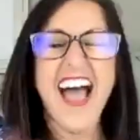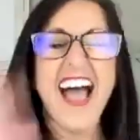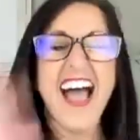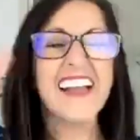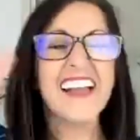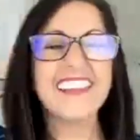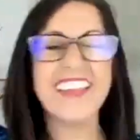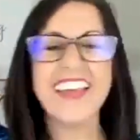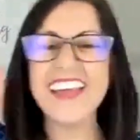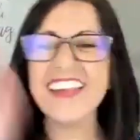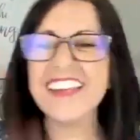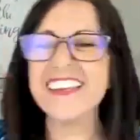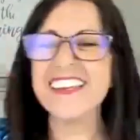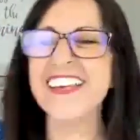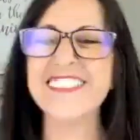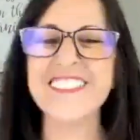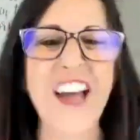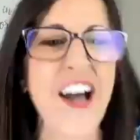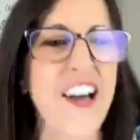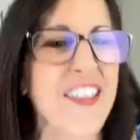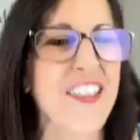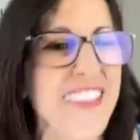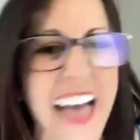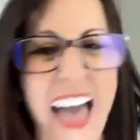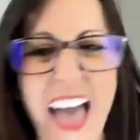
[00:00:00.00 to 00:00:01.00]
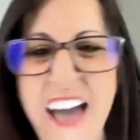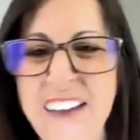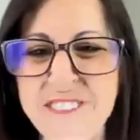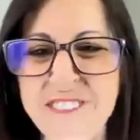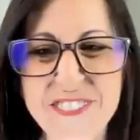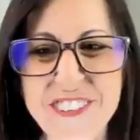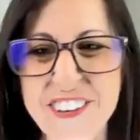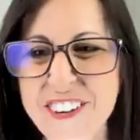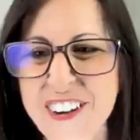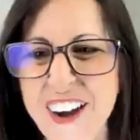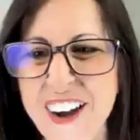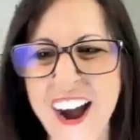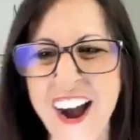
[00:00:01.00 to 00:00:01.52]
Linda, don't laugh
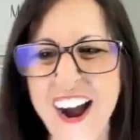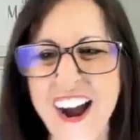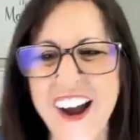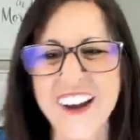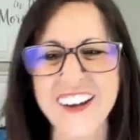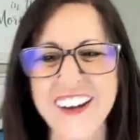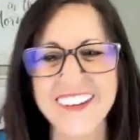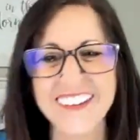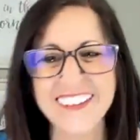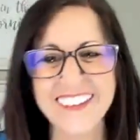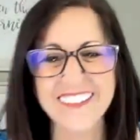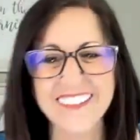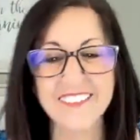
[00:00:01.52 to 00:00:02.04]
too hard.